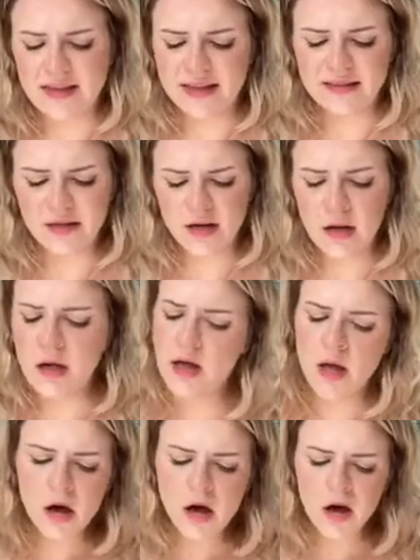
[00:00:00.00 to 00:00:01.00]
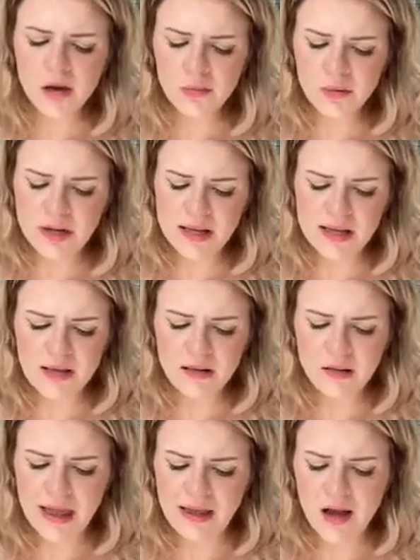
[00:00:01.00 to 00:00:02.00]
These are all pretty
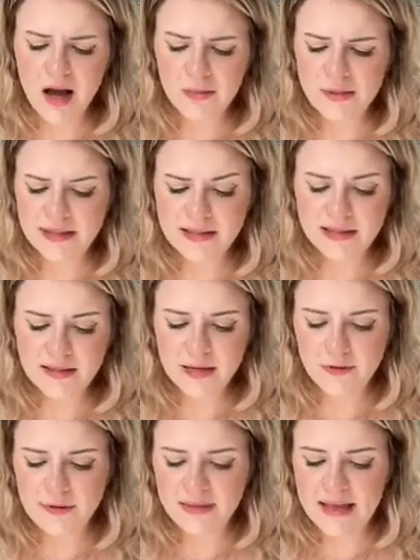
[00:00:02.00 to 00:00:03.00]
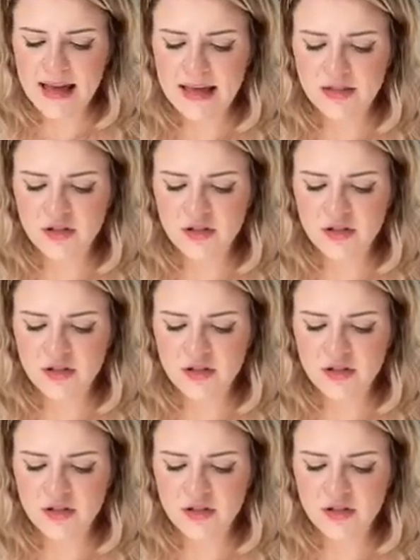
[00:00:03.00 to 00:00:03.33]
like common sense, I would say.